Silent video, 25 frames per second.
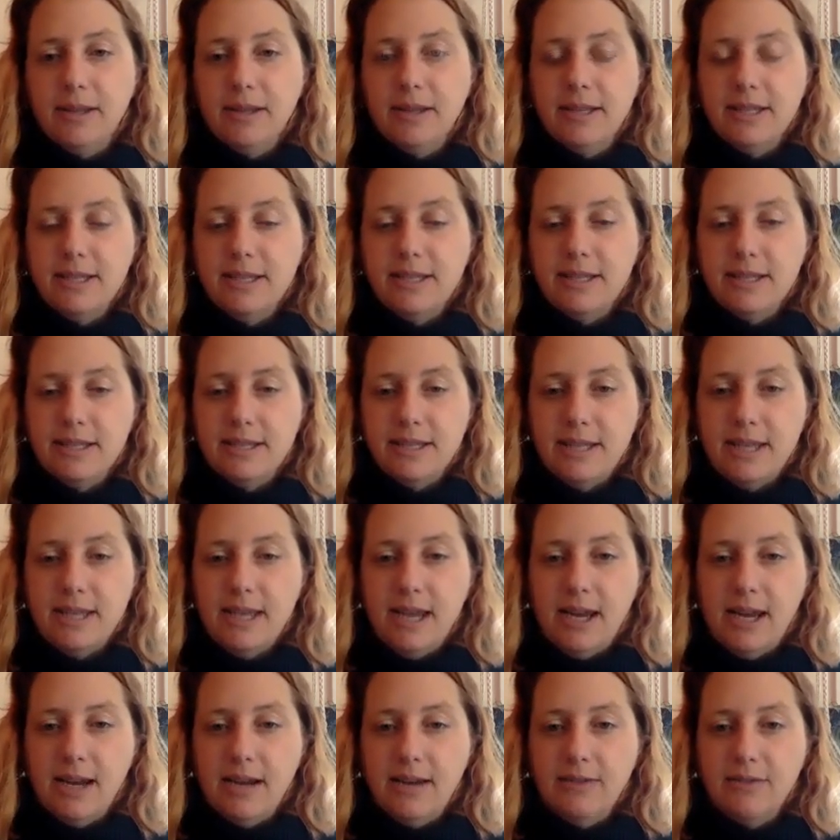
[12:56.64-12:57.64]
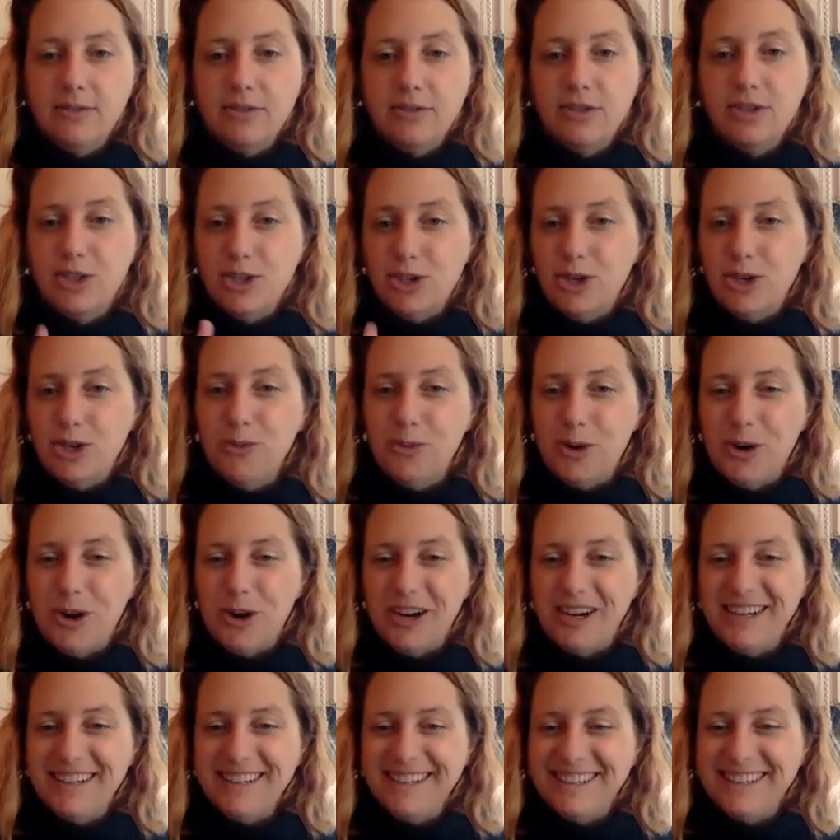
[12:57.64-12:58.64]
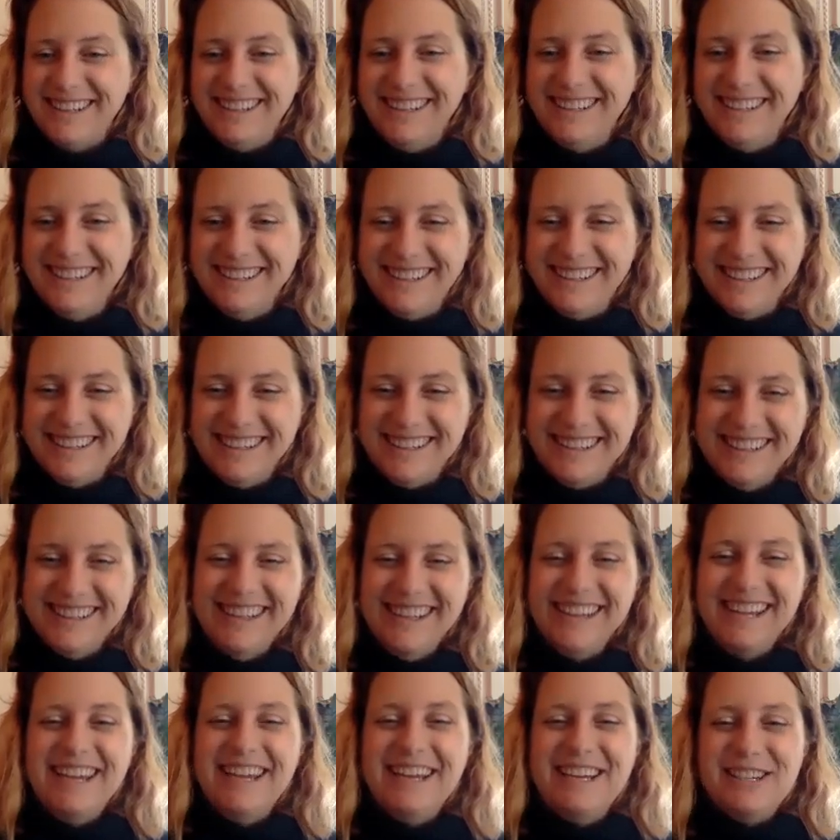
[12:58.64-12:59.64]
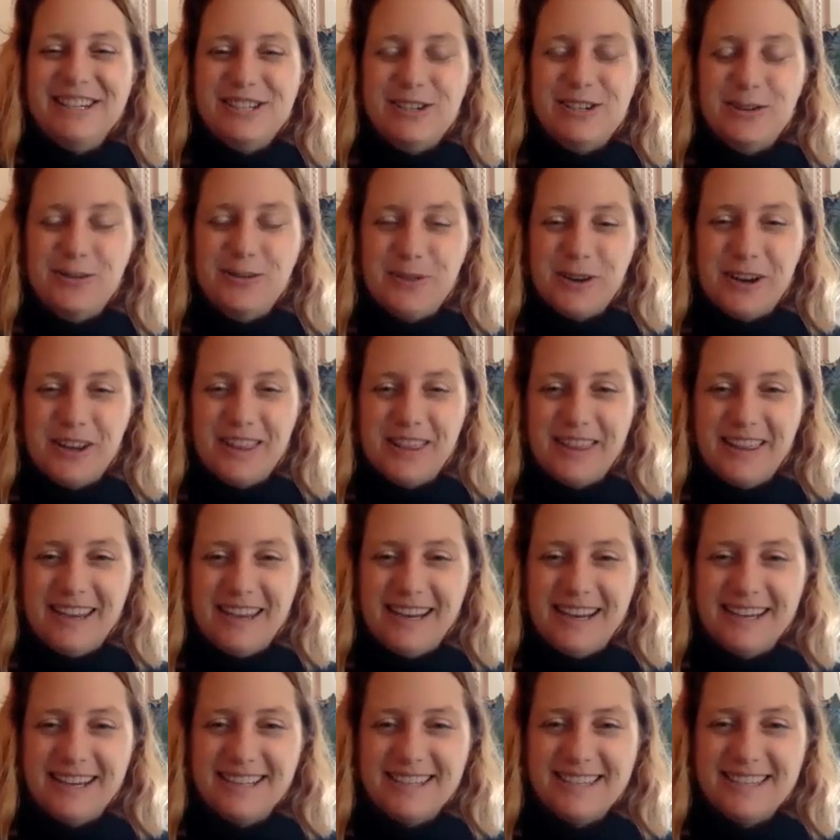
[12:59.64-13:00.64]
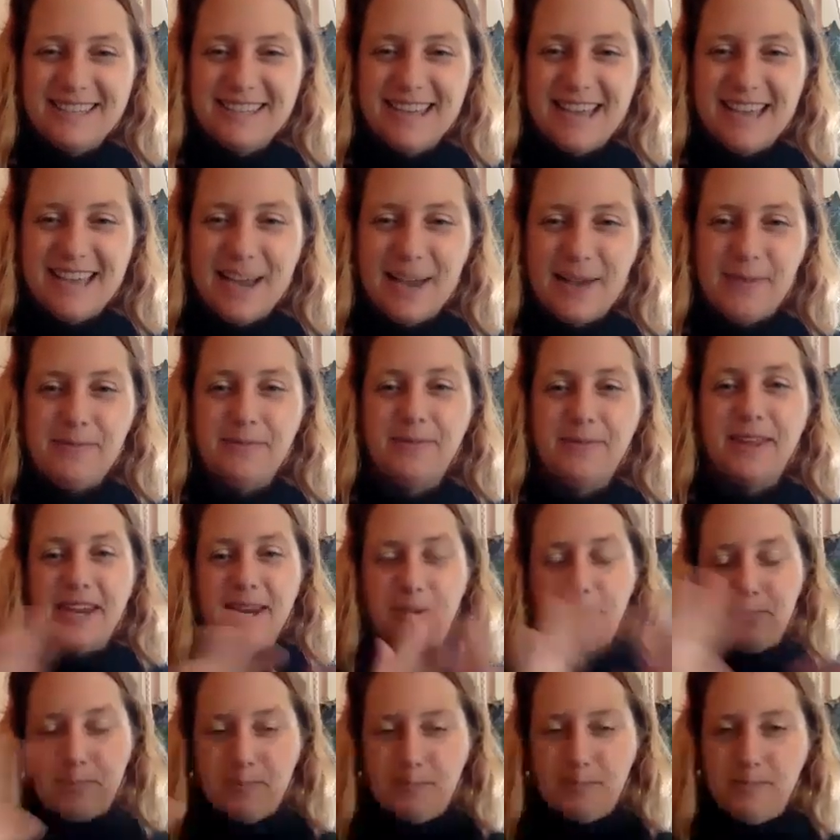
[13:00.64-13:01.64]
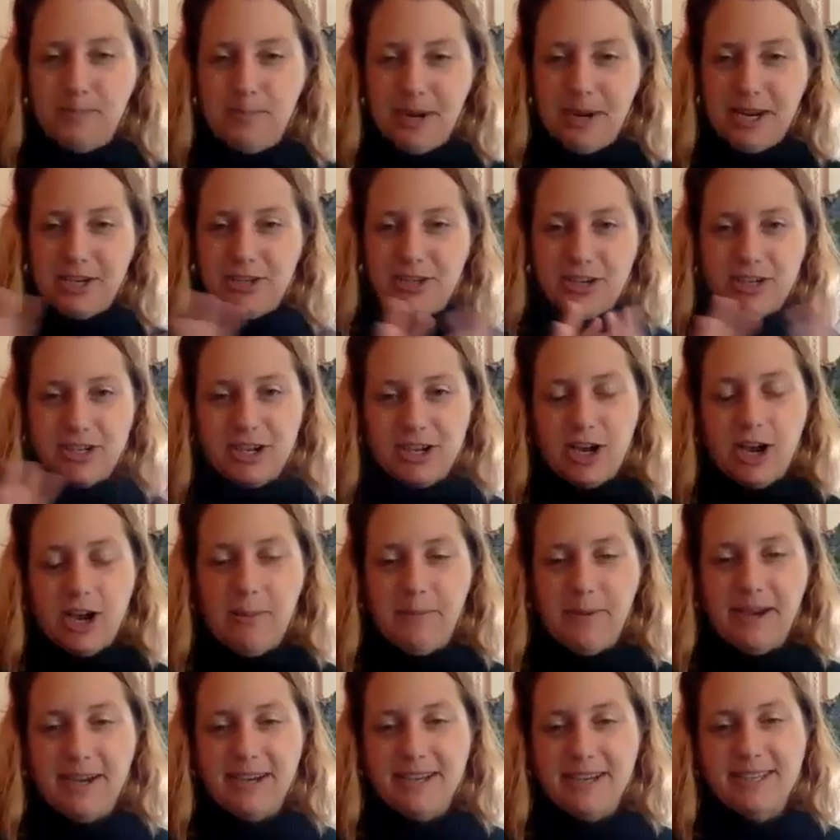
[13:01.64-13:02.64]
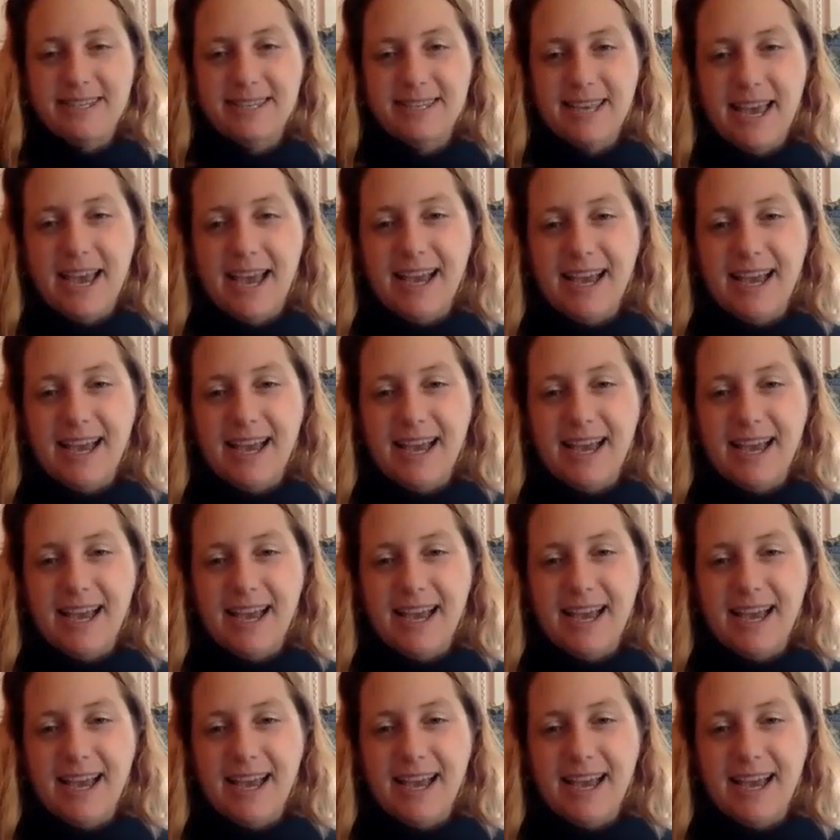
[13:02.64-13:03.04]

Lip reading: Let's see, just two more. Two more things, like major topics